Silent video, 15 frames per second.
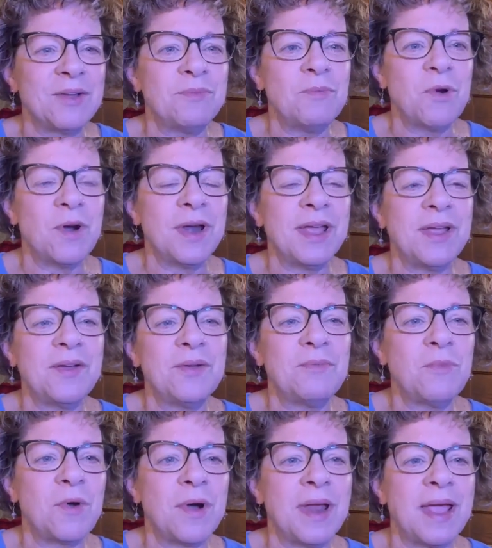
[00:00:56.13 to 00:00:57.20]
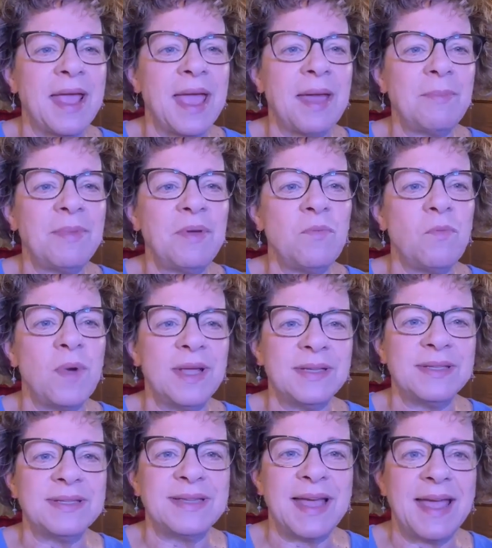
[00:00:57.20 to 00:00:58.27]
Good morning. Good morning. Happy
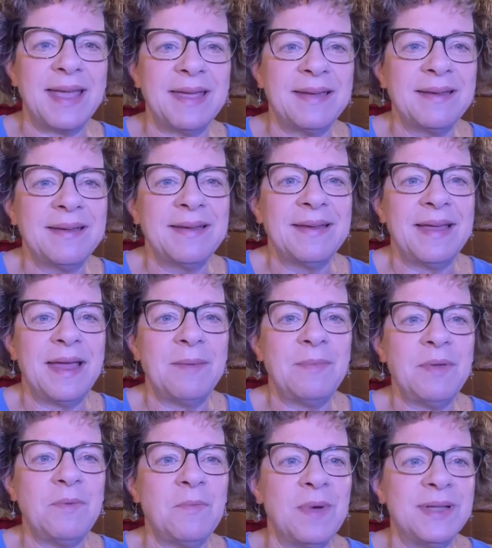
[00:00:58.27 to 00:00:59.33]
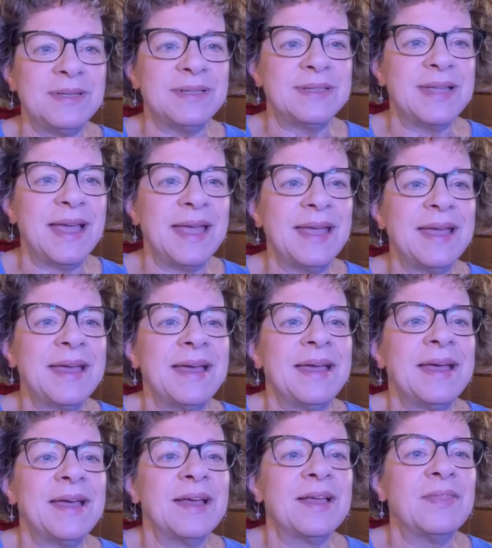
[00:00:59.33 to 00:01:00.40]
Wednesday. Happy Wednesday.
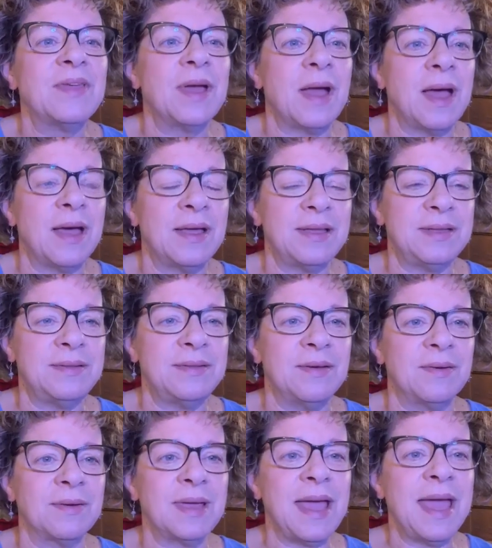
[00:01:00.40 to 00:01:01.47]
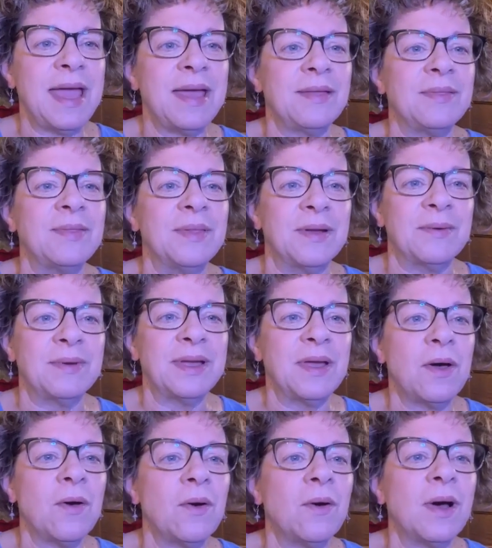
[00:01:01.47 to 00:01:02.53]
Okay, there we
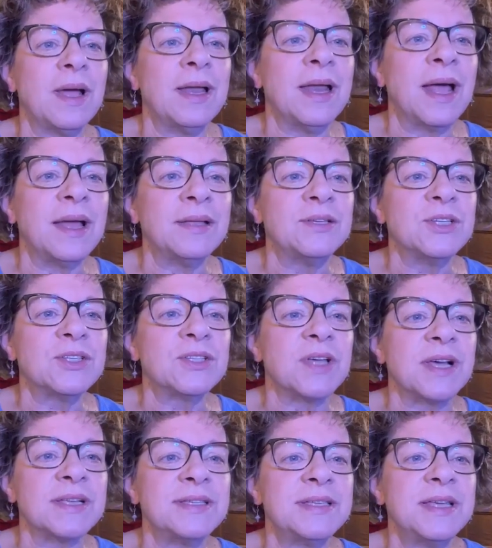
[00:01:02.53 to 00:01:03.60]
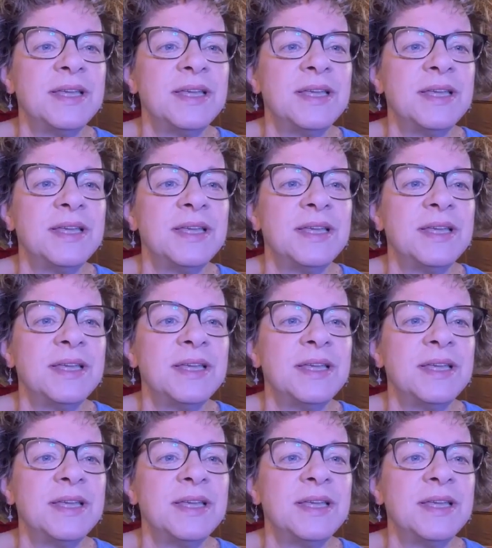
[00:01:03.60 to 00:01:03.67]
go. And I just saw